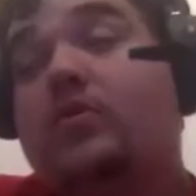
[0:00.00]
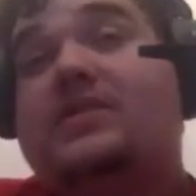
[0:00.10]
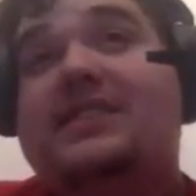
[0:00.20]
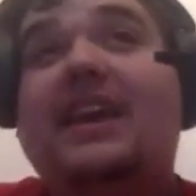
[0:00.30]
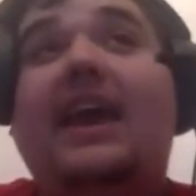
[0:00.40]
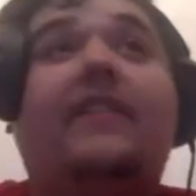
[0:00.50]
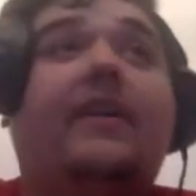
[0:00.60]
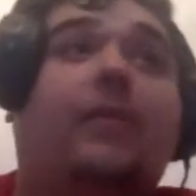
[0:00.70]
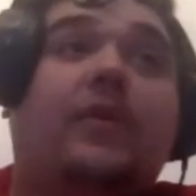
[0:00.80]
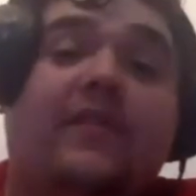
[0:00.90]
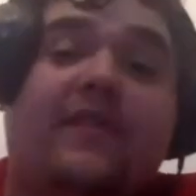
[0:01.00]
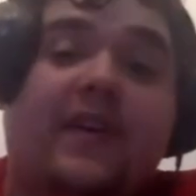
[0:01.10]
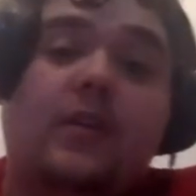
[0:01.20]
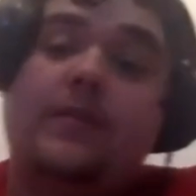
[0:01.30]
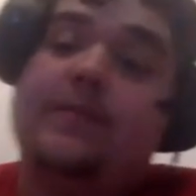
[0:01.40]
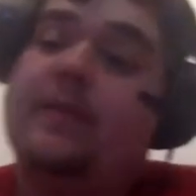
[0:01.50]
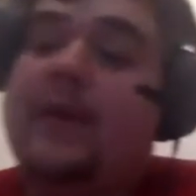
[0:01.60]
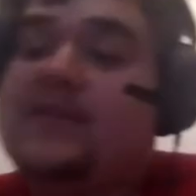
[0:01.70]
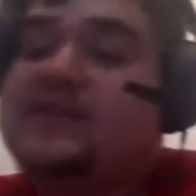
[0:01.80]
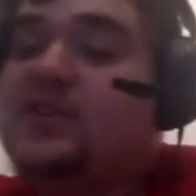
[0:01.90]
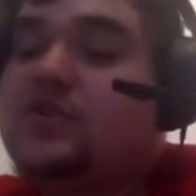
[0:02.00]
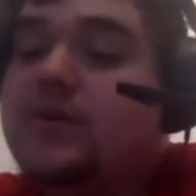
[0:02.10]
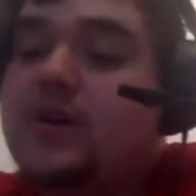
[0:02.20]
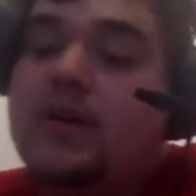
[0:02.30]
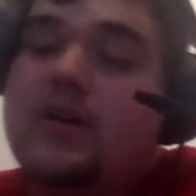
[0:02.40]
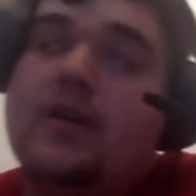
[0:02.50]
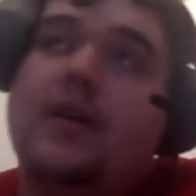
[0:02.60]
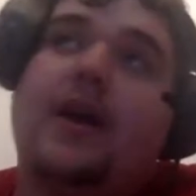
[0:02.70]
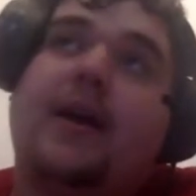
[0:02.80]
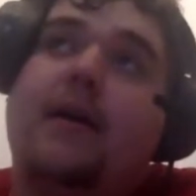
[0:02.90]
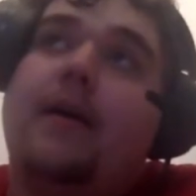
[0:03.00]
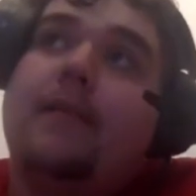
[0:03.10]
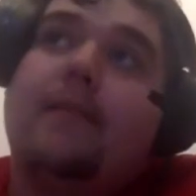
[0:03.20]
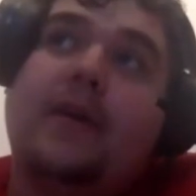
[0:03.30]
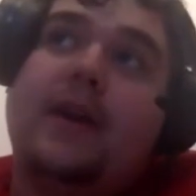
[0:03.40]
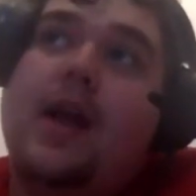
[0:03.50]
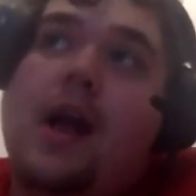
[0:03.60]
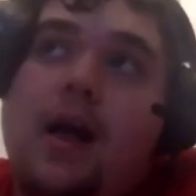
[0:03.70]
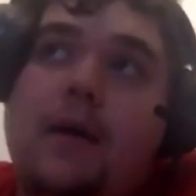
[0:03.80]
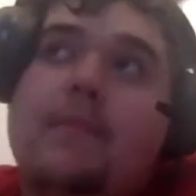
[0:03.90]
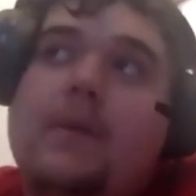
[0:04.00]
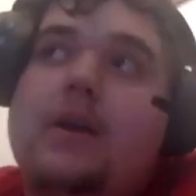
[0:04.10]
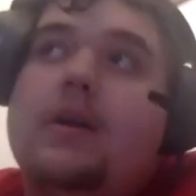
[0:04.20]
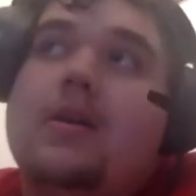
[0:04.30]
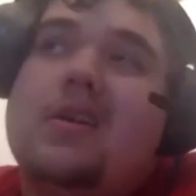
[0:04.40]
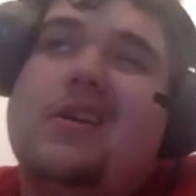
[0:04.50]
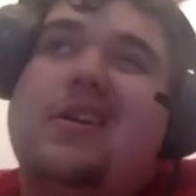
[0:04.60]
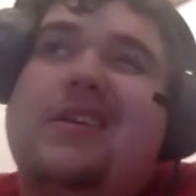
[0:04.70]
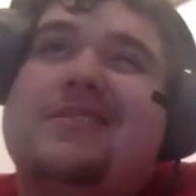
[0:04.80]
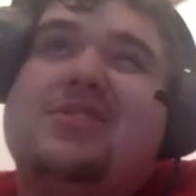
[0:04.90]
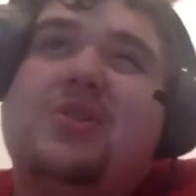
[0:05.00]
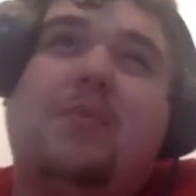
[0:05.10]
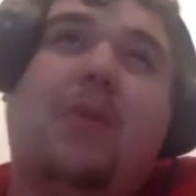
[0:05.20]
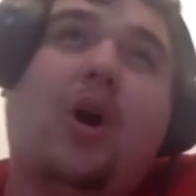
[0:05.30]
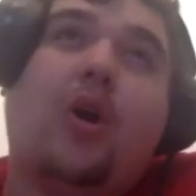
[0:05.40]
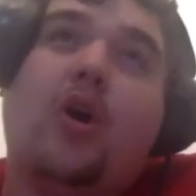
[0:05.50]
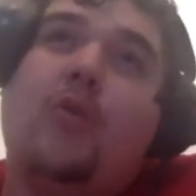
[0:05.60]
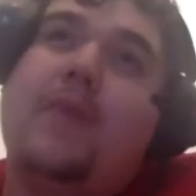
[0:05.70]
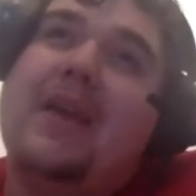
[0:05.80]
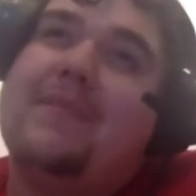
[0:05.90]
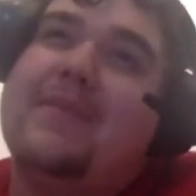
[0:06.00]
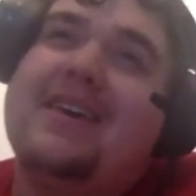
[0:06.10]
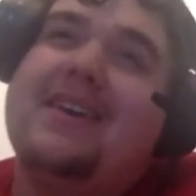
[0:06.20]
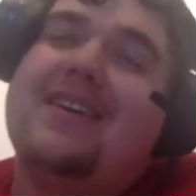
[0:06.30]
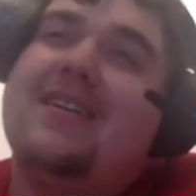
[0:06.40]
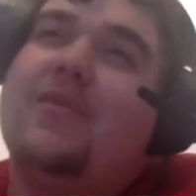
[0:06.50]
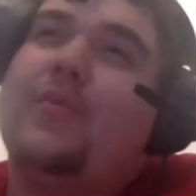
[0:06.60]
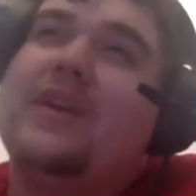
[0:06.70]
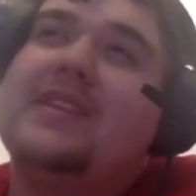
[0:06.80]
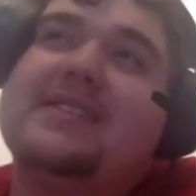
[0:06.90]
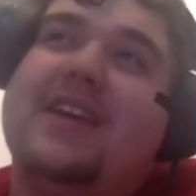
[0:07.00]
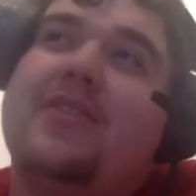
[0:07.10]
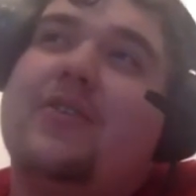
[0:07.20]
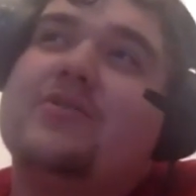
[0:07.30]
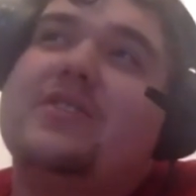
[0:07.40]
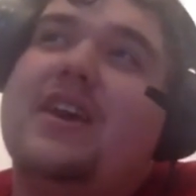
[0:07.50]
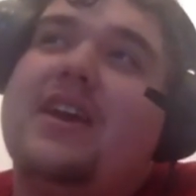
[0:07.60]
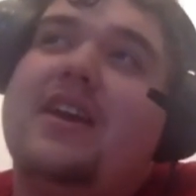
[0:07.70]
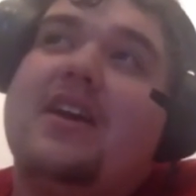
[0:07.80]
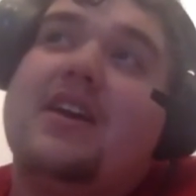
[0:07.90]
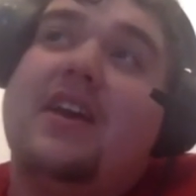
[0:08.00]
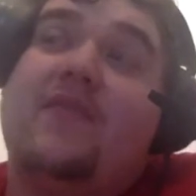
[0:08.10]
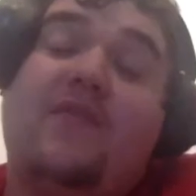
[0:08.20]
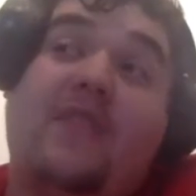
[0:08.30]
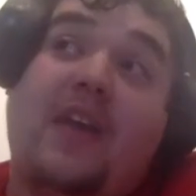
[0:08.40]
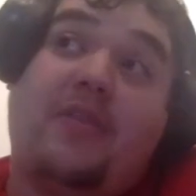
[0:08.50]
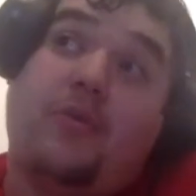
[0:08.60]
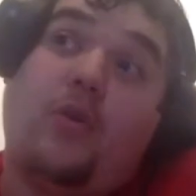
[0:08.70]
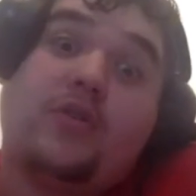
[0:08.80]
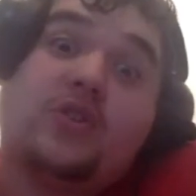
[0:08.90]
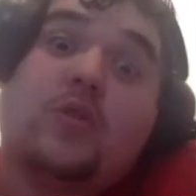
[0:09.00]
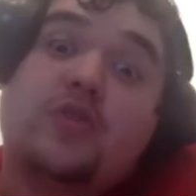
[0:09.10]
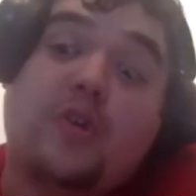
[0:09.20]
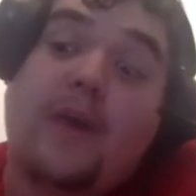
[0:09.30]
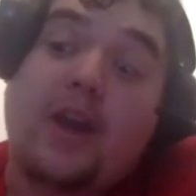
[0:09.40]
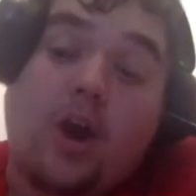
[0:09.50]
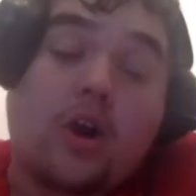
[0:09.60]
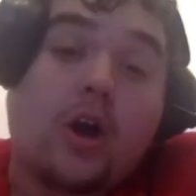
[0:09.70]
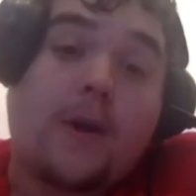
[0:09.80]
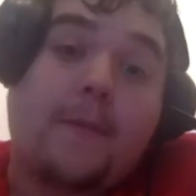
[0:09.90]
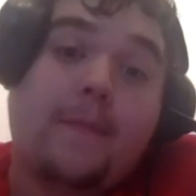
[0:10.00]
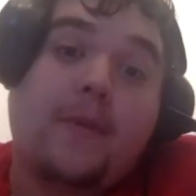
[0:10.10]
we'll see how they really feel about this injury come tomorrow, maybe Wednesday, Thursday, if they throw the short-term IR on him.